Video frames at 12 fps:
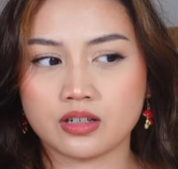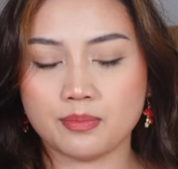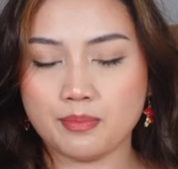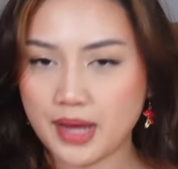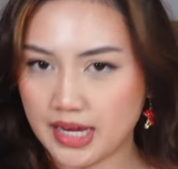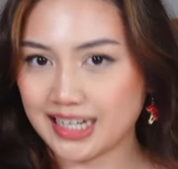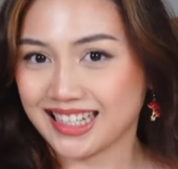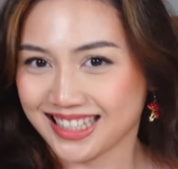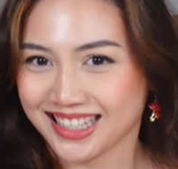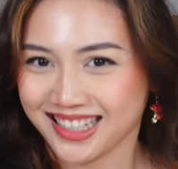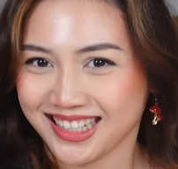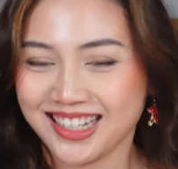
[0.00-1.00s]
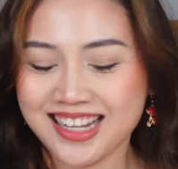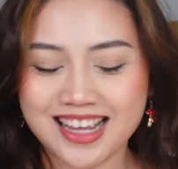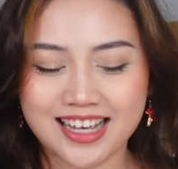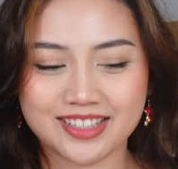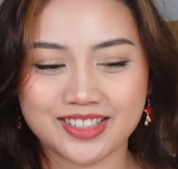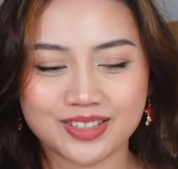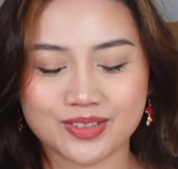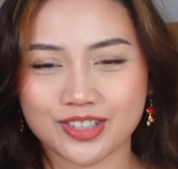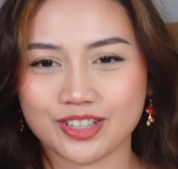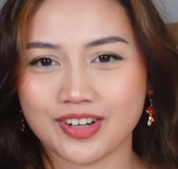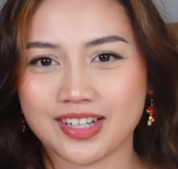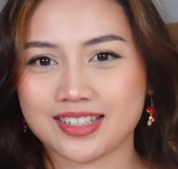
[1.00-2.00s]
made it, and she's a
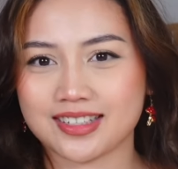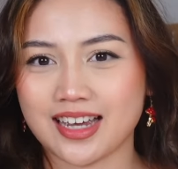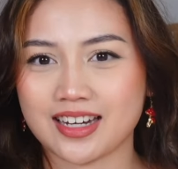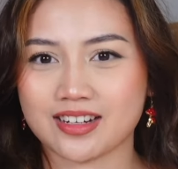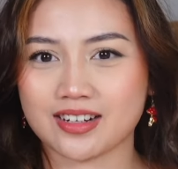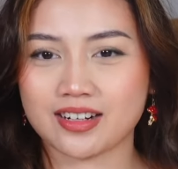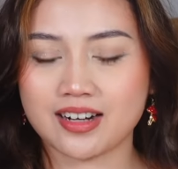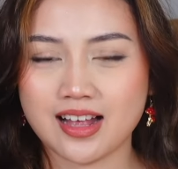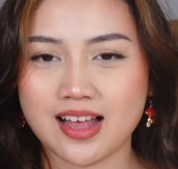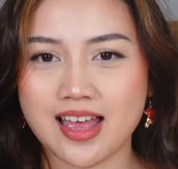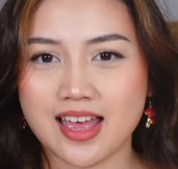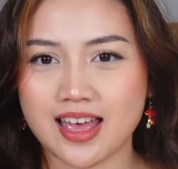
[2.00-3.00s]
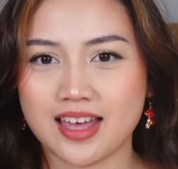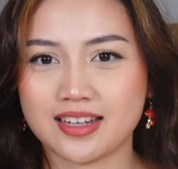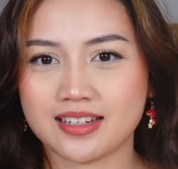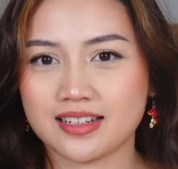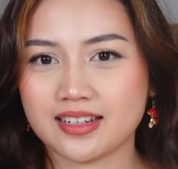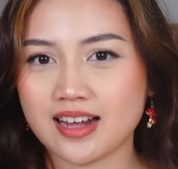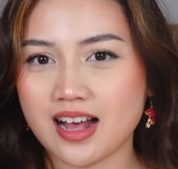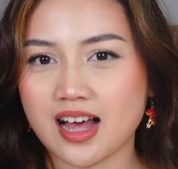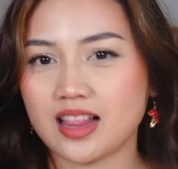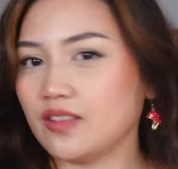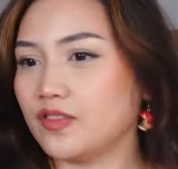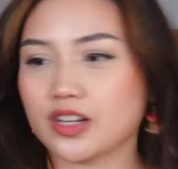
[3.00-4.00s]
really great designer, and
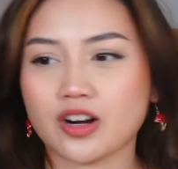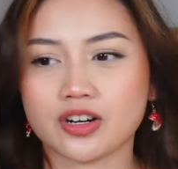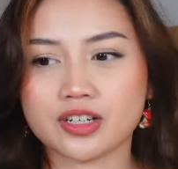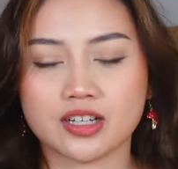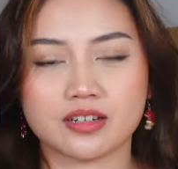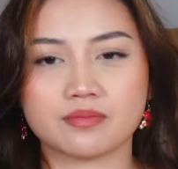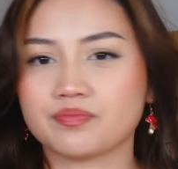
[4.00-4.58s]
I love the cardigan.